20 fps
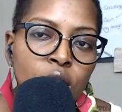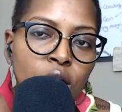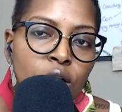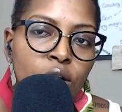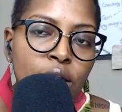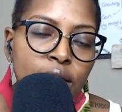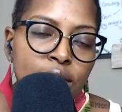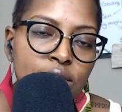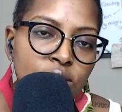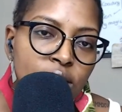
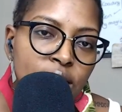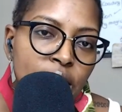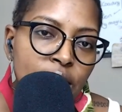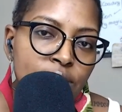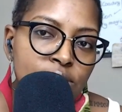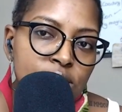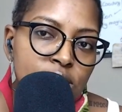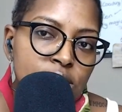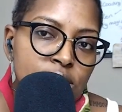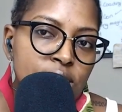Okay, so that
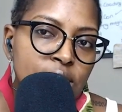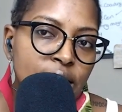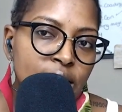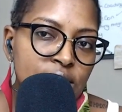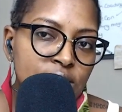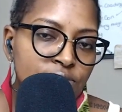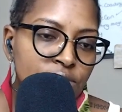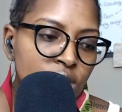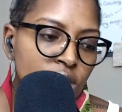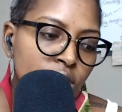was
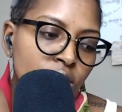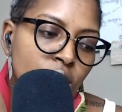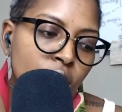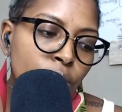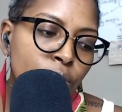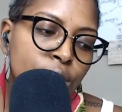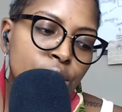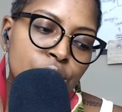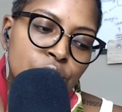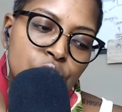today's video. I
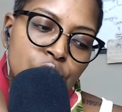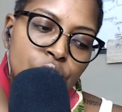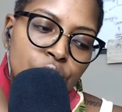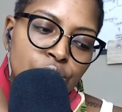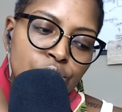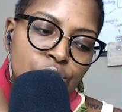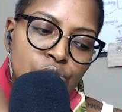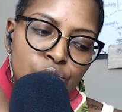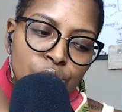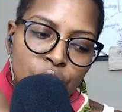wanted to share
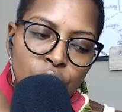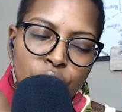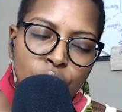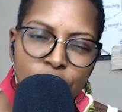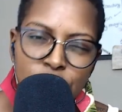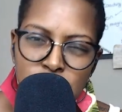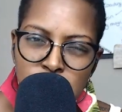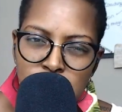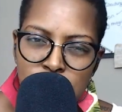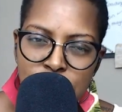those three
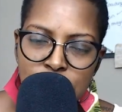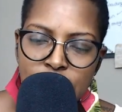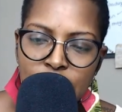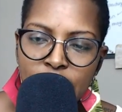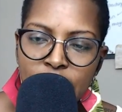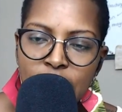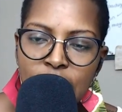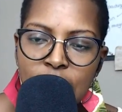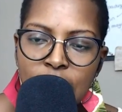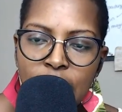questions that
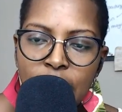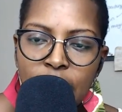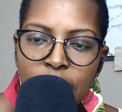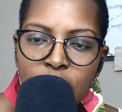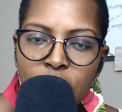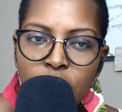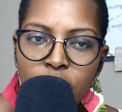I got